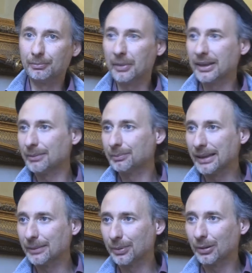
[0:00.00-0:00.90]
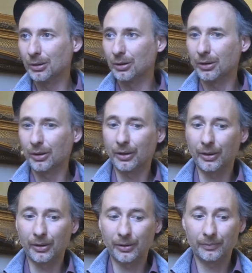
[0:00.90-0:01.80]
meeting people or
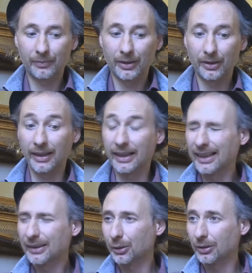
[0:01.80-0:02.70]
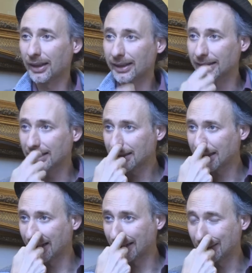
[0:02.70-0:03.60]
a ghetto, like in this
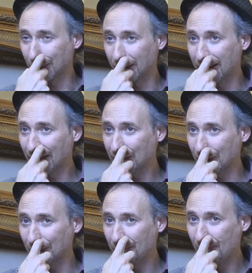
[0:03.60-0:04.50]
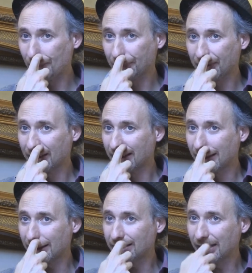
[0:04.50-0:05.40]
case, or a dance hall.
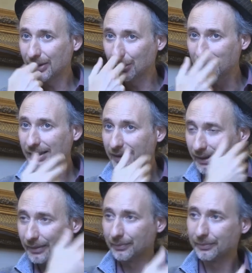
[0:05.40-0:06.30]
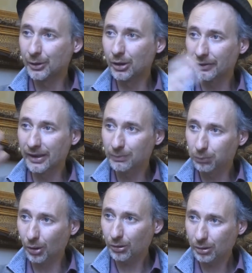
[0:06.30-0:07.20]
And then you listen. You have this
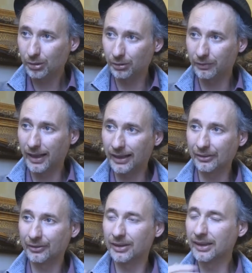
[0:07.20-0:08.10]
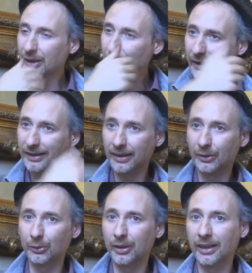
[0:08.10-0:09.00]
block of life, and then you listen
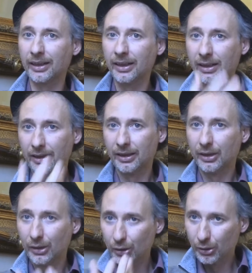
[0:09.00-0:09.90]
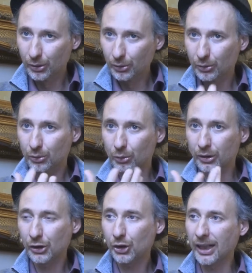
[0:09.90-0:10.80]
to
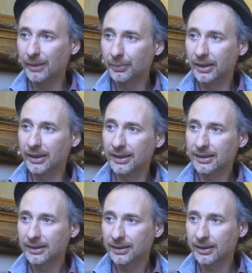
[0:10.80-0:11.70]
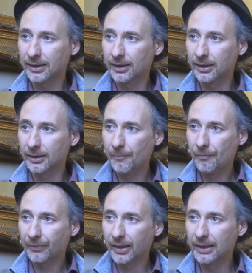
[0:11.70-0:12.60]
the shape that it's
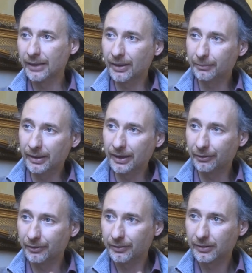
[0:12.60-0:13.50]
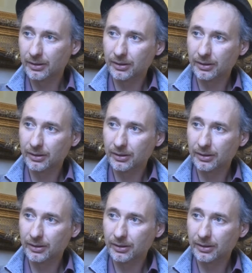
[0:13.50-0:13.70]
living beneath